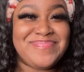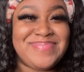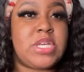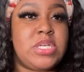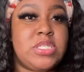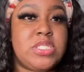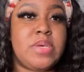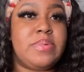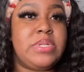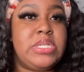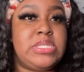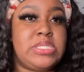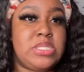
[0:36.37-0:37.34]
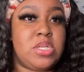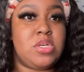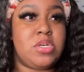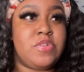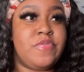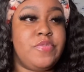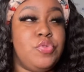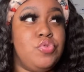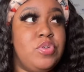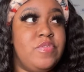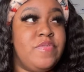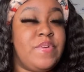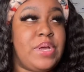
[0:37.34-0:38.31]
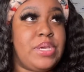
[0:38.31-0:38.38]
Some of this stuff you could
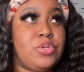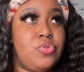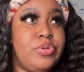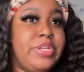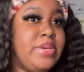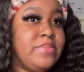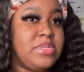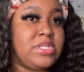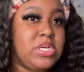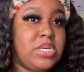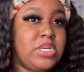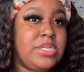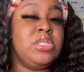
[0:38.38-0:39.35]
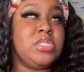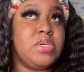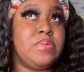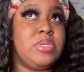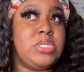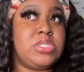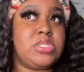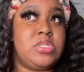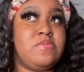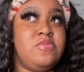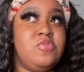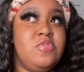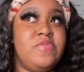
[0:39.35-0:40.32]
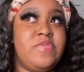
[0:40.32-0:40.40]
find on Amazon. Some of this stuff
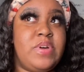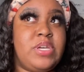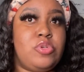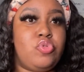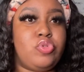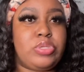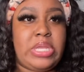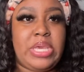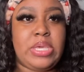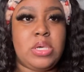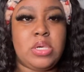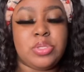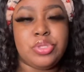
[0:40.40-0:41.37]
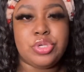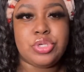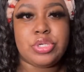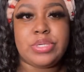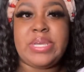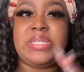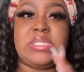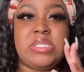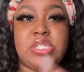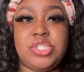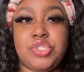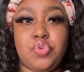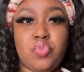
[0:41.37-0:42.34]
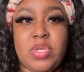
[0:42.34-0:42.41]
you could find on like other
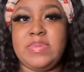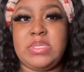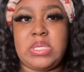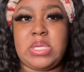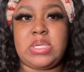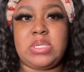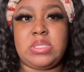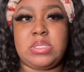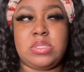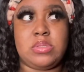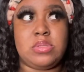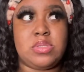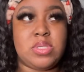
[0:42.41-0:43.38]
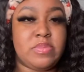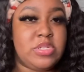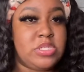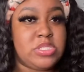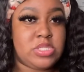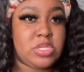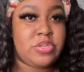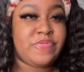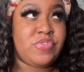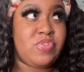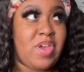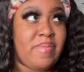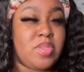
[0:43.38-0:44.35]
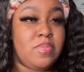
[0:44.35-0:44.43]
esthetician websites. Some of this stuff you
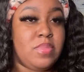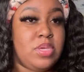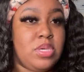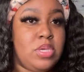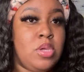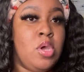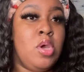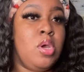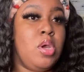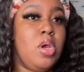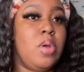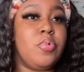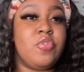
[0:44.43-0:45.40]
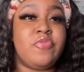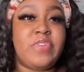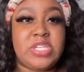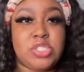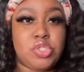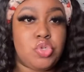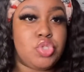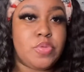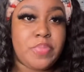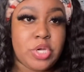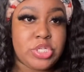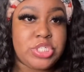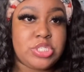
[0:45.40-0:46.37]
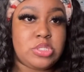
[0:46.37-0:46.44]
have to be a professional to
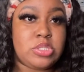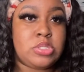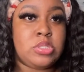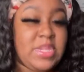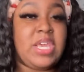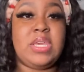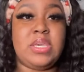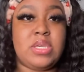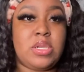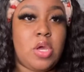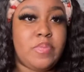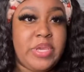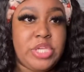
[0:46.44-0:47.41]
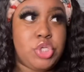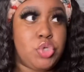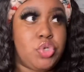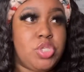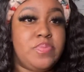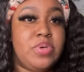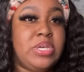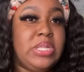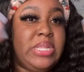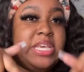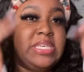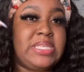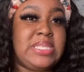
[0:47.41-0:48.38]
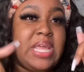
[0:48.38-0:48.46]
purchase. And I'll make sure to put
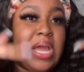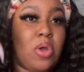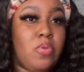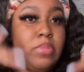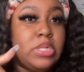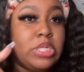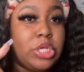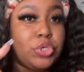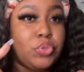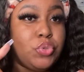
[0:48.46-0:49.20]
links down below.